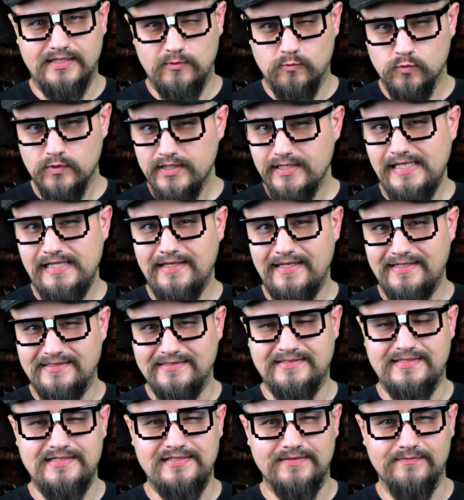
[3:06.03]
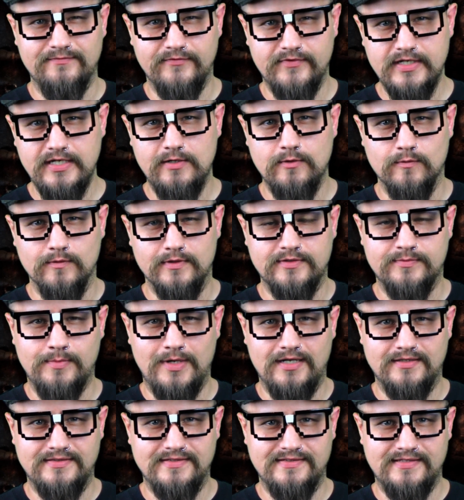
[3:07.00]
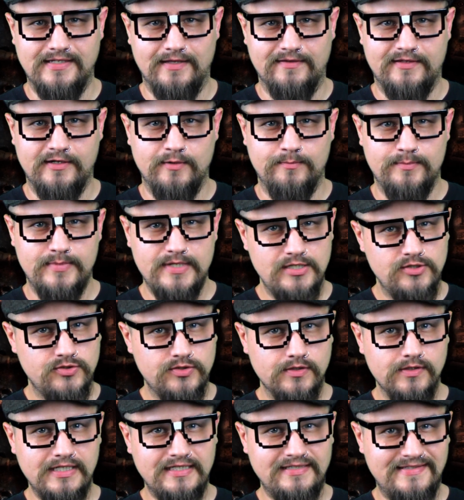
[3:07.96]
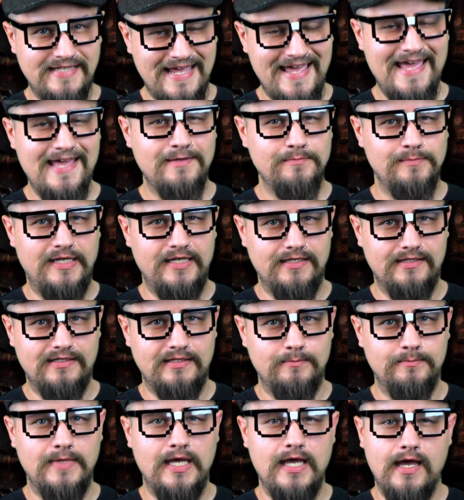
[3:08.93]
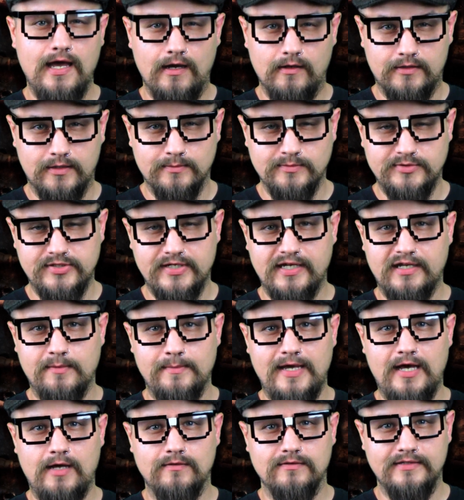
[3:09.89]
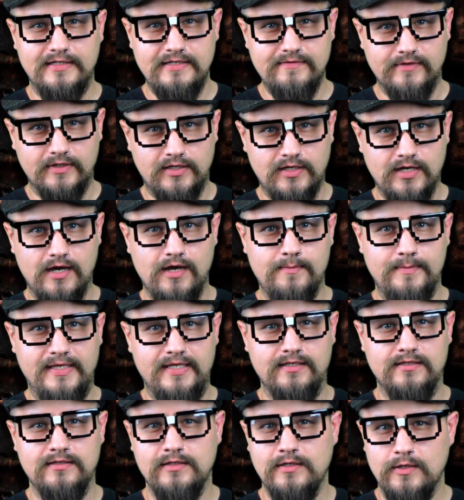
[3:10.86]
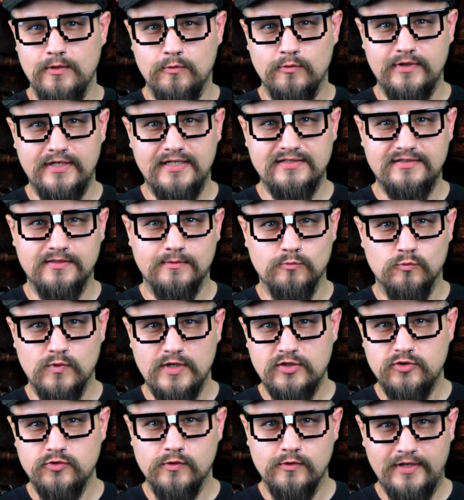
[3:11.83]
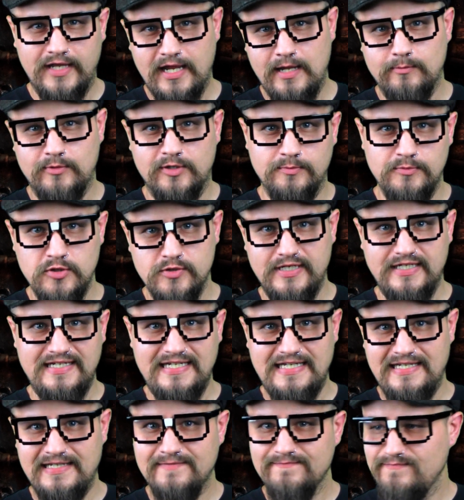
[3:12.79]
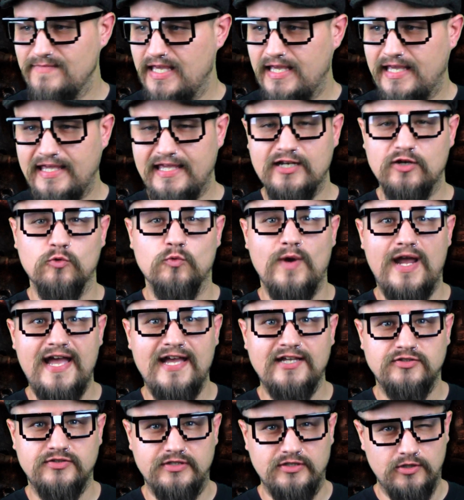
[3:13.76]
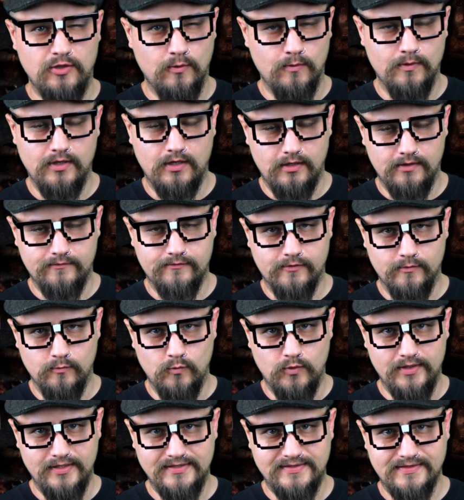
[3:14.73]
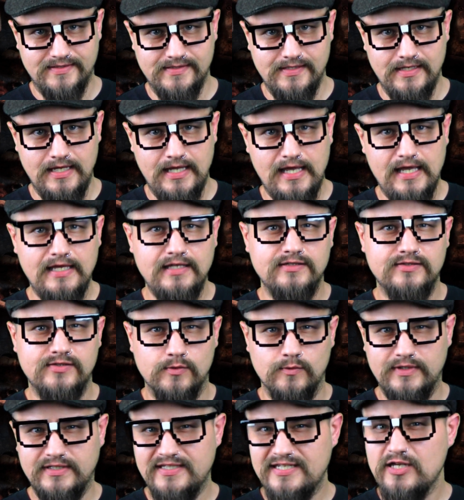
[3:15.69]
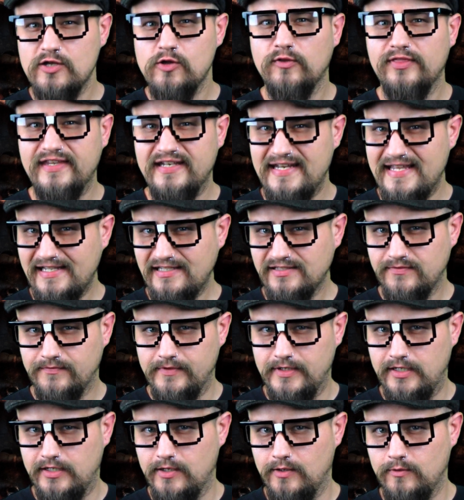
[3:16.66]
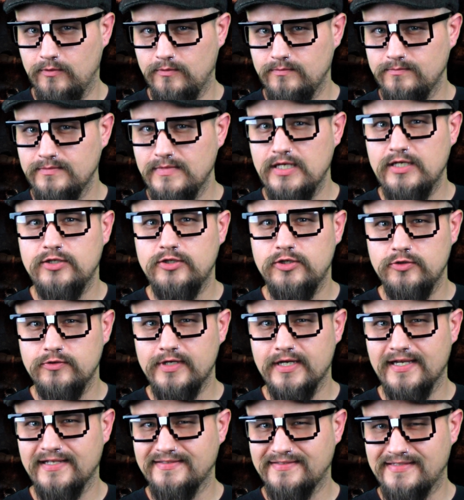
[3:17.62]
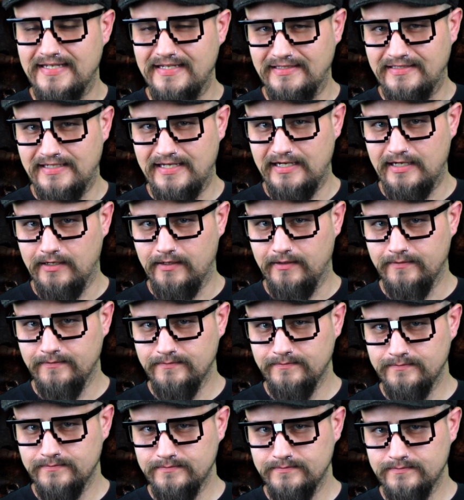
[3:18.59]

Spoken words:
I'd really like to see some video responses out there. Be sure to tag me in them. I'll come check them out, leave a comment. We'll get some retro game community interaction going on for once. So until the next video, you guys take care.